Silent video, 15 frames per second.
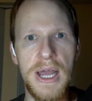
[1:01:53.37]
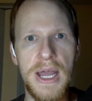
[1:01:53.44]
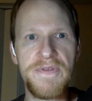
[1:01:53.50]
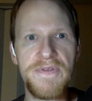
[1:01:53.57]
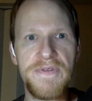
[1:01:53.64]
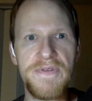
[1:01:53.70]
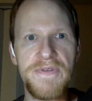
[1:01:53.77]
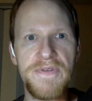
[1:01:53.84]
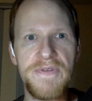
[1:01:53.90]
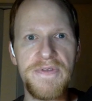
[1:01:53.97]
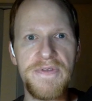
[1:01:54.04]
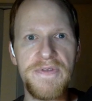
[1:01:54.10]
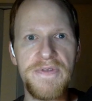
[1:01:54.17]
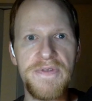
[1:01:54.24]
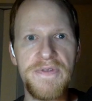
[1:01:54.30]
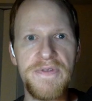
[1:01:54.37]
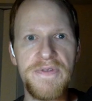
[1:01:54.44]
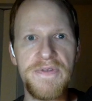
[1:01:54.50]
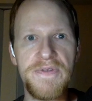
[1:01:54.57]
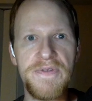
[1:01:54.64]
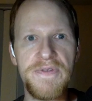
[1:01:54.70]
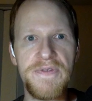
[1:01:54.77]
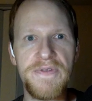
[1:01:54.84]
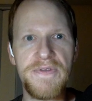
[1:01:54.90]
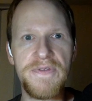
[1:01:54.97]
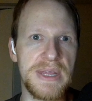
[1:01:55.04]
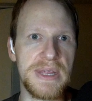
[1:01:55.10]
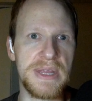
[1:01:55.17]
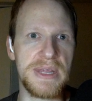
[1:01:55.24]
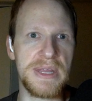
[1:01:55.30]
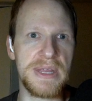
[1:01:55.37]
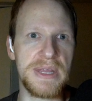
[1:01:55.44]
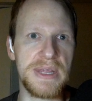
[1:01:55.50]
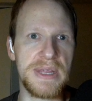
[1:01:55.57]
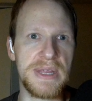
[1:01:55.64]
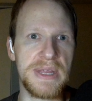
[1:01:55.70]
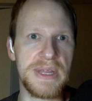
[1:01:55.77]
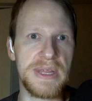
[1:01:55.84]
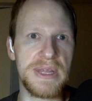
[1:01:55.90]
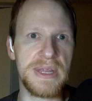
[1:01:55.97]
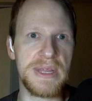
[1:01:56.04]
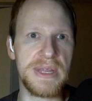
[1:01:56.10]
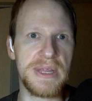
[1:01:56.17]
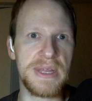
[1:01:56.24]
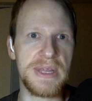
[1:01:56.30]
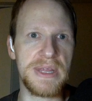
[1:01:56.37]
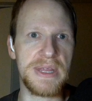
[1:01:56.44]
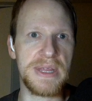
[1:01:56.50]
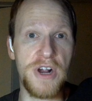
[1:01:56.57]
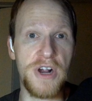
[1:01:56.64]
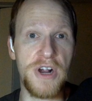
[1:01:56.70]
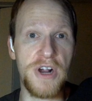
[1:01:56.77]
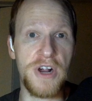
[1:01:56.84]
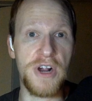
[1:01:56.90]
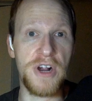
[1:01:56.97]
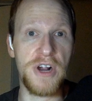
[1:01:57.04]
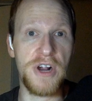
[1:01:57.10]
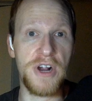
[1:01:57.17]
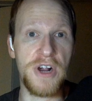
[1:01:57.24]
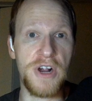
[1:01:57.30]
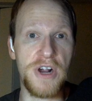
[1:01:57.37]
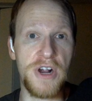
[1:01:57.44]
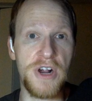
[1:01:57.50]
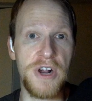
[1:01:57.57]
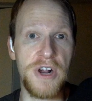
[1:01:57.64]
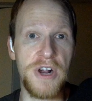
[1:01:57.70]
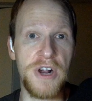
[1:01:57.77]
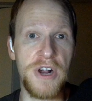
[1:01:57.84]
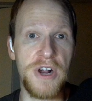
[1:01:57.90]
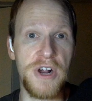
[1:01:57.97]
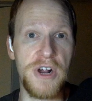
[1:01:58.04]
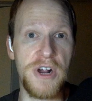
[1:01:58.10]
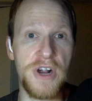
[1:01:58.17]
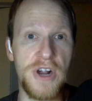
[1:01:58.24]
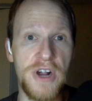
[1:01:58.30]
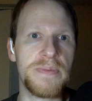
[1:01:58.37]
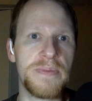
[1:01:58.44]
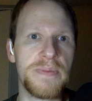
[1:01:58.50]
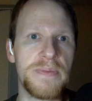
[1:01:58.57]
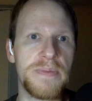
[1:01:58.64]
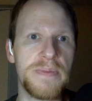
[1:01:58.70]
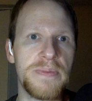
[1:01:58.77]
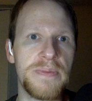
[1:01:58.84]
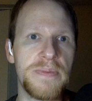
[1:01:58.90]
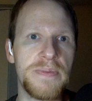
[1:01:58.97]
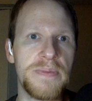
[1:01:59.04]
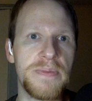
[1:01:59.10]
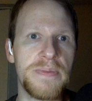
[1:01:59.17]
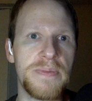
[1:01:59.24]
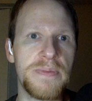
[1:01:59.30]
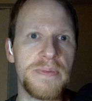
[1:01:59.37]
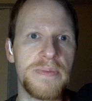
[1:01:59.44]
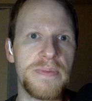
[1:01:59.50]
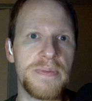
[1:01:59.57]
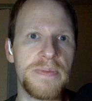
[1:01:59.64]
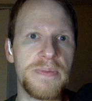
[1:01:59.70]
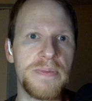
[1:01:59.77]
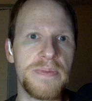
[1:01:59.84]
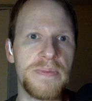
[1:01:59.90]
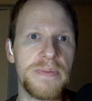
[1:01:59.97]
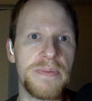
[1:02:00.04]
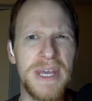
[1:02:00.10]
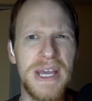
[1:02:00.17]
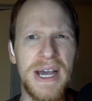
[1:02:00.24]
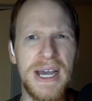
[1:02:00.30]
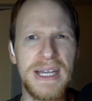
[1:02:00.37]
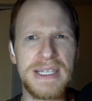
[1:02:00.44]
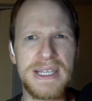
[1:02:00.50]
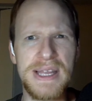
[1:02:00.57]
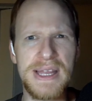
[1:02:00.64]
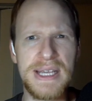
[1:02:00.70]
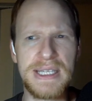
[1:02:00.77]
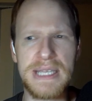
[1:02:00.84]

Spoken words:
If you cross-post to something else, like I cross-post to Spreaker and Audio Boom through some old APIs that